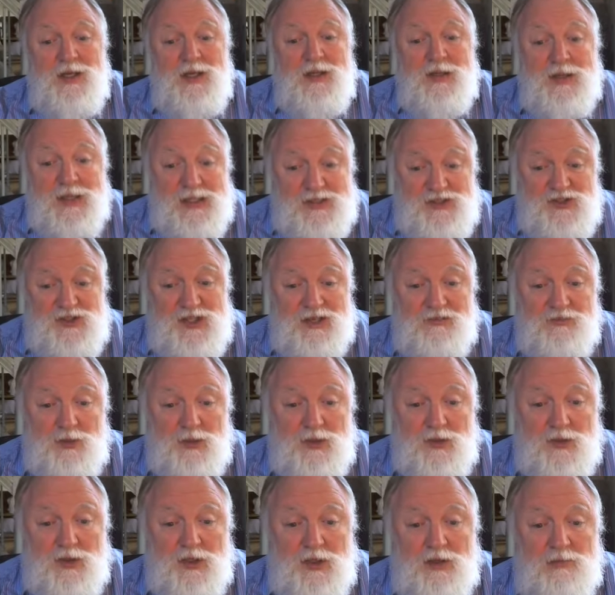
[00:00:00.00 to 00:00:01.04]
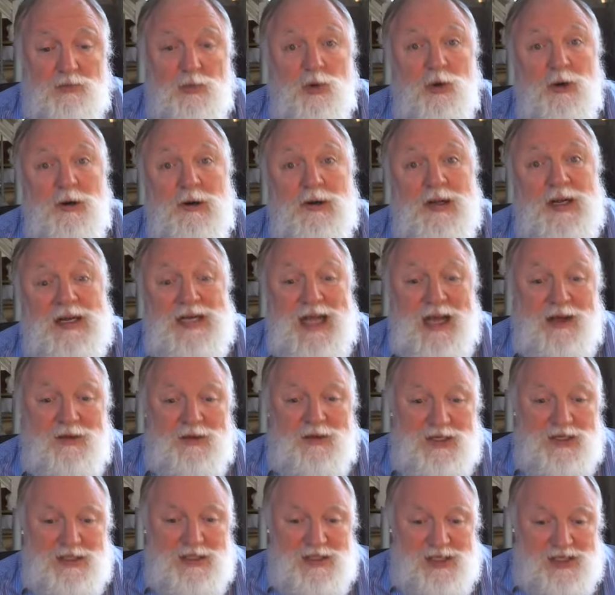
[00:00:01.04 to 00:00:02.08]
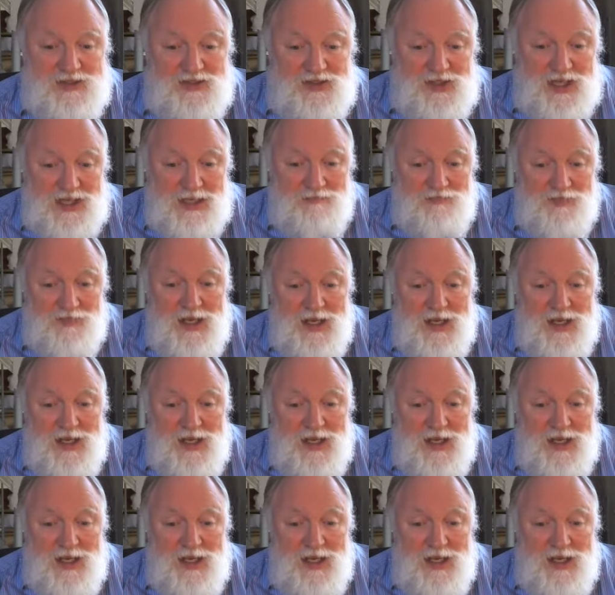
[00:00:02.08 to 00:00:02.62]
This effort looked more down and dusty,